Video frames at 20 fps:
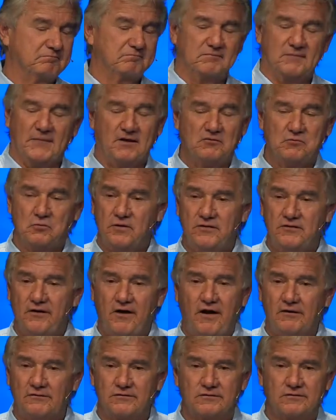That's what He
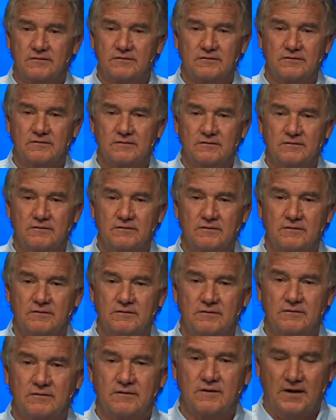says.
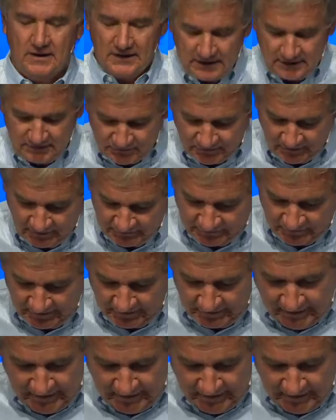He says that,